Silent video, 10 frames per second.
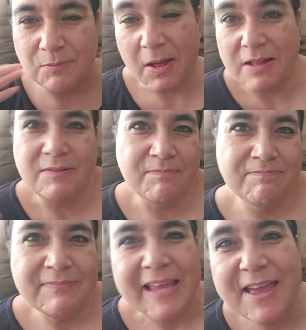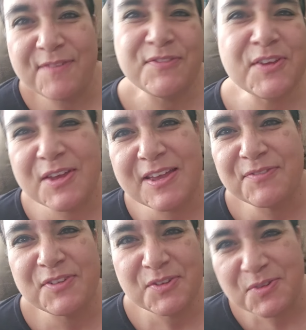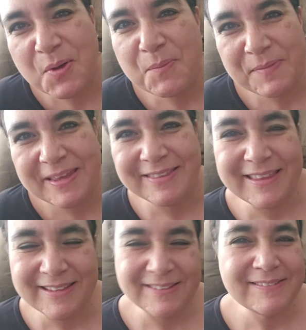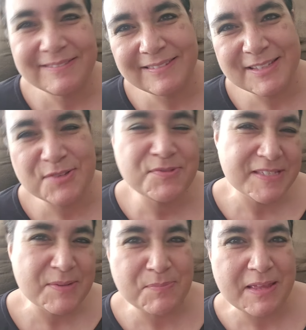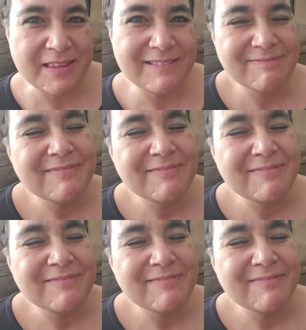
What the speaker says: Well, if you know me, but you've seen me